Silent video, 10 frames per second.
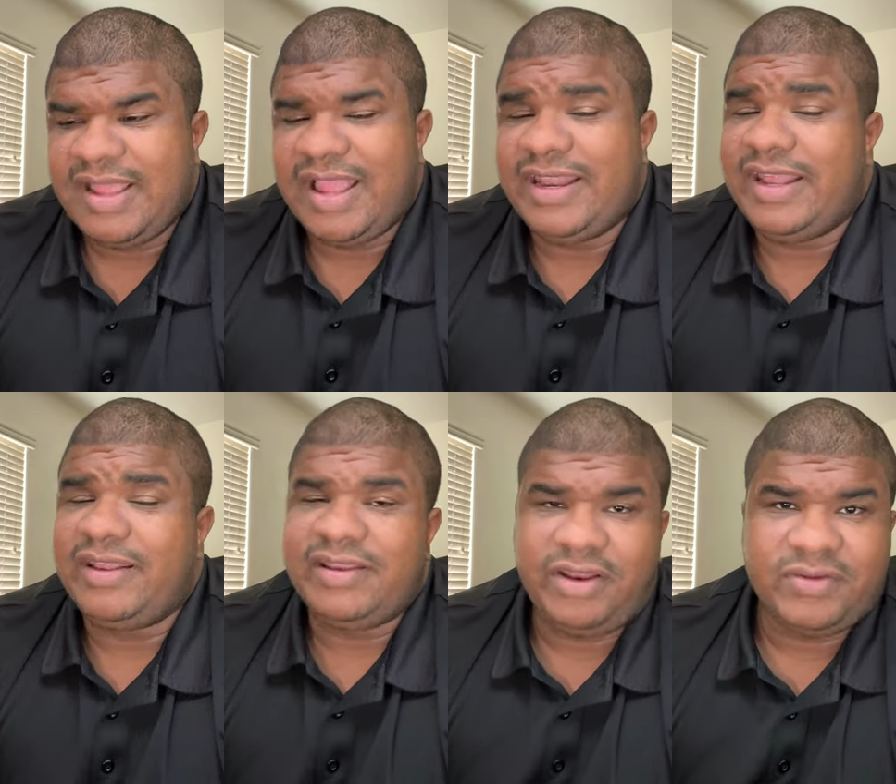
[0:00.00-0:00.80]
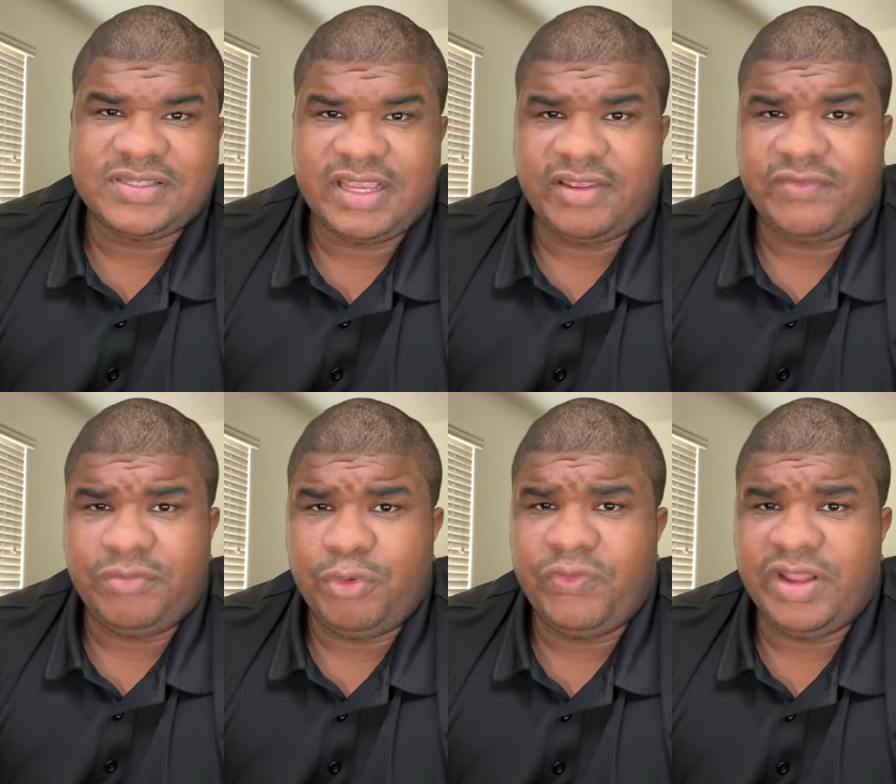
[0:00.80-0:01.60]
And then, you know, it's like, if you
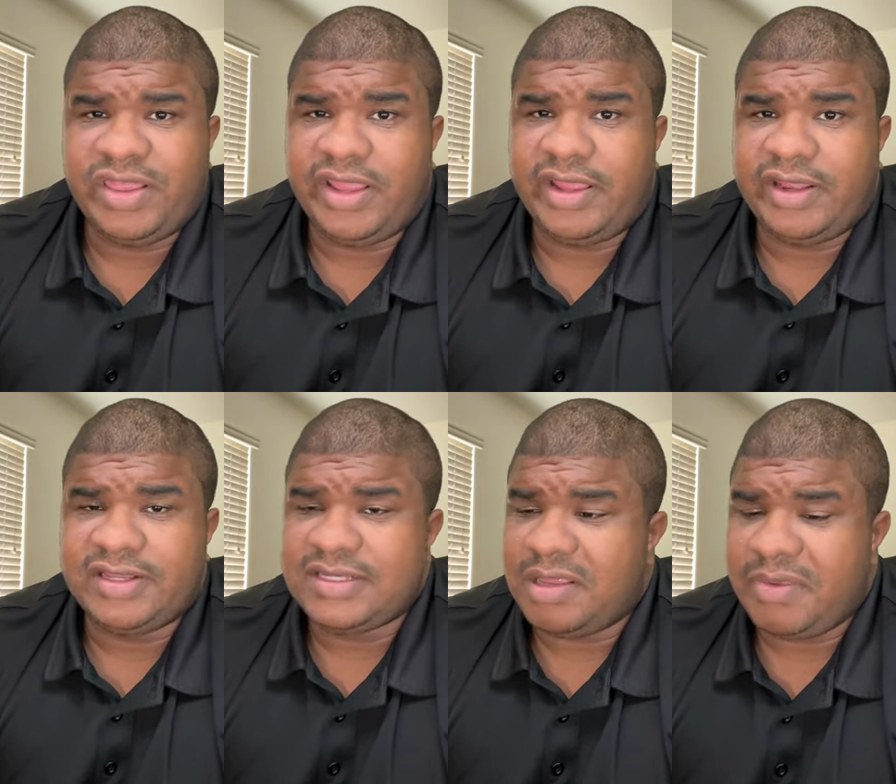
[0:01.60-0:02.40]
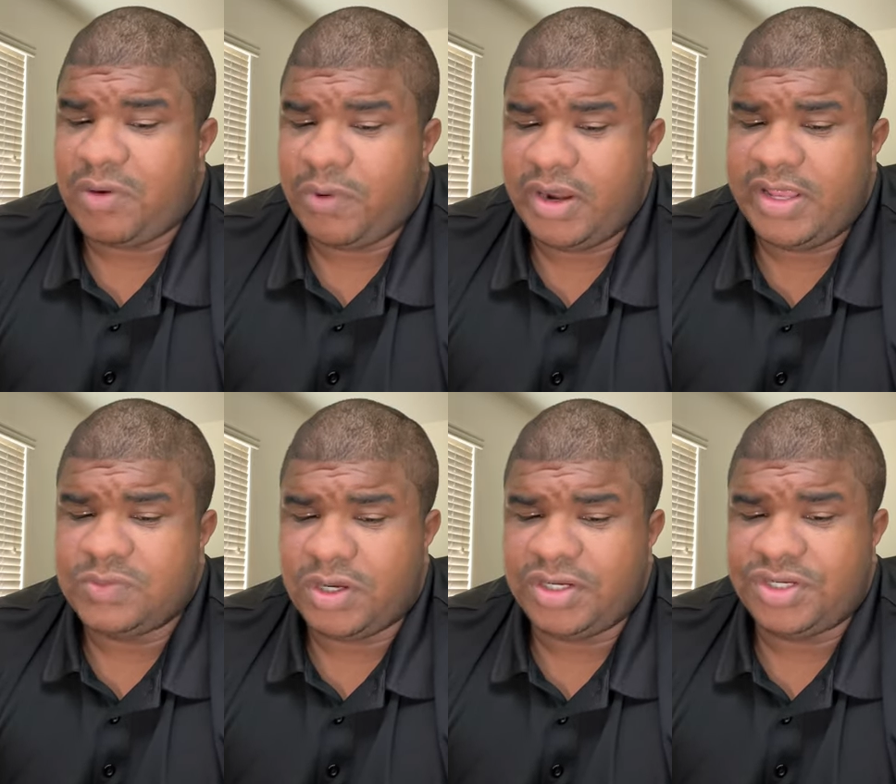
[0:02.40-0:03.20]
move anything and it's not back where it
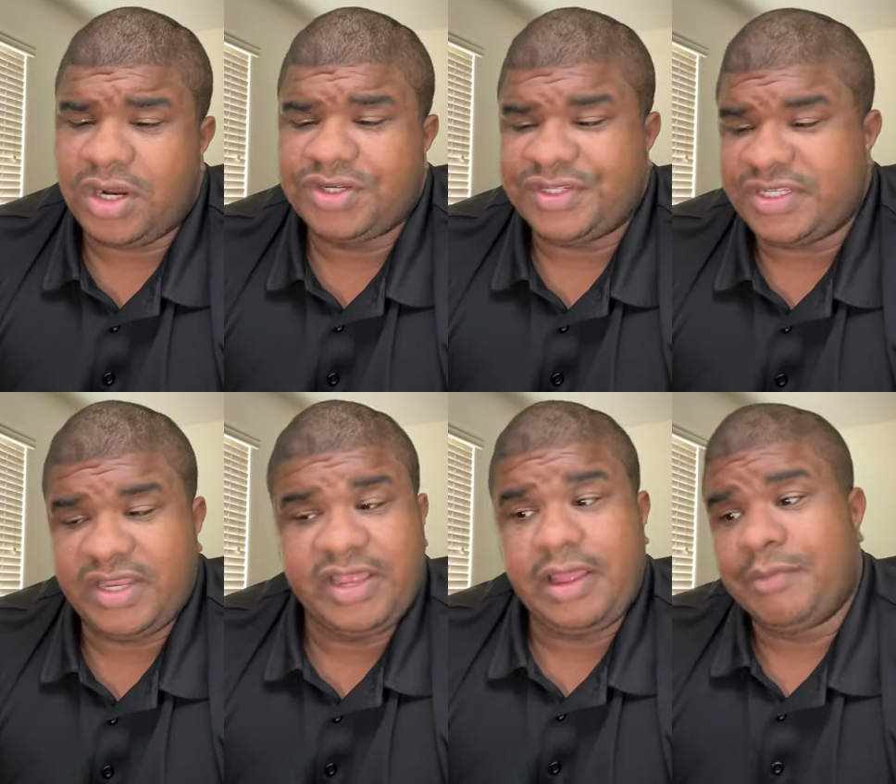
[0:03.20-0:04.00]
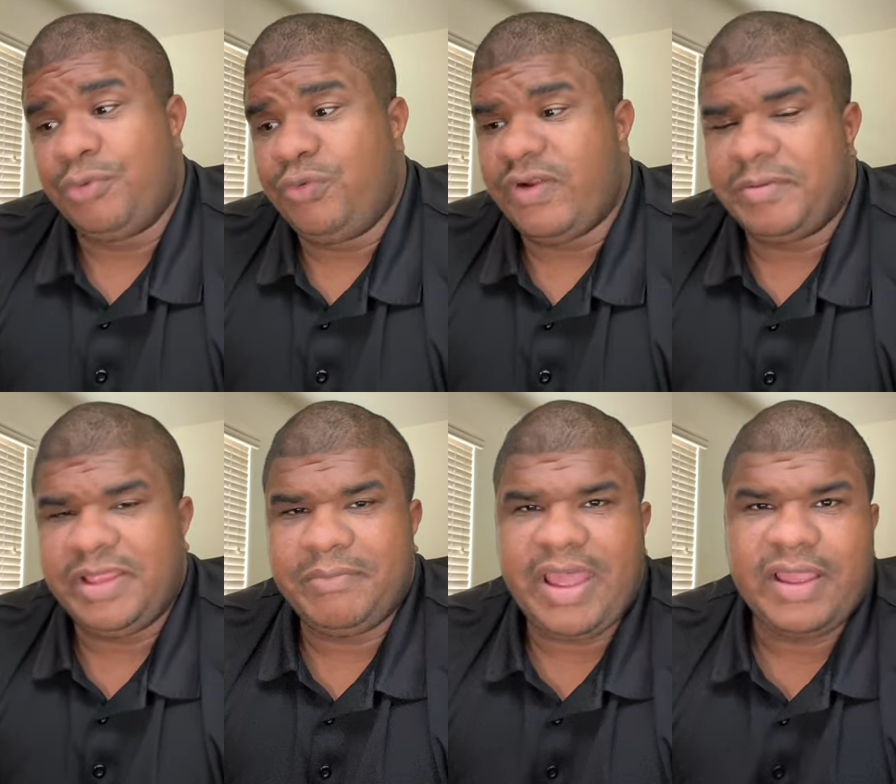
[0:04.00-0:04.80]
is, we're gonna charge you. So you're gonna move
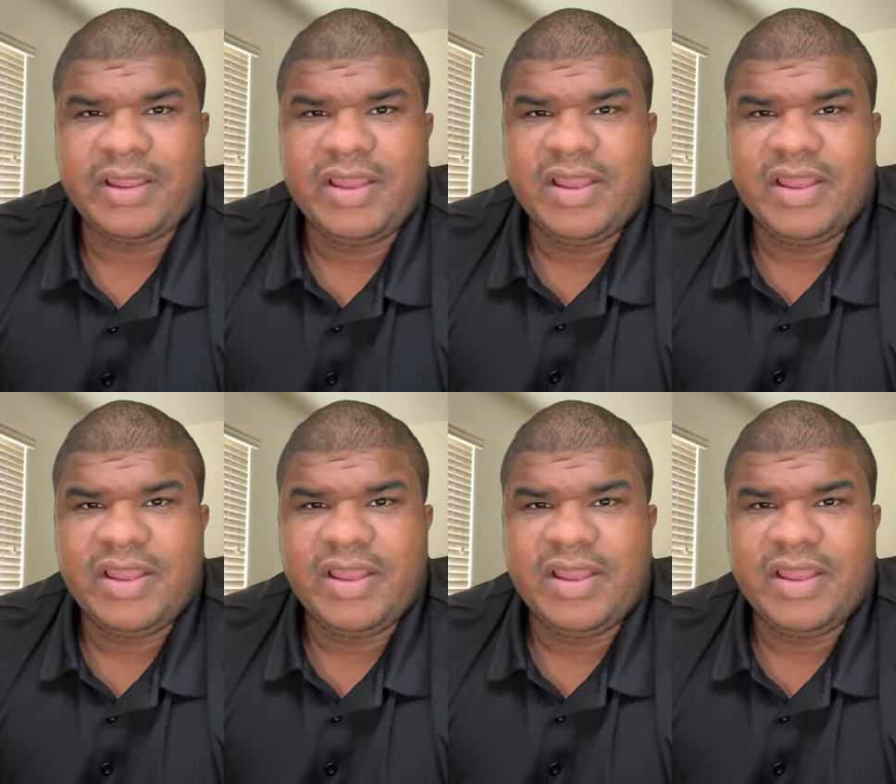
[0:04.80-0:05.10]
everything back.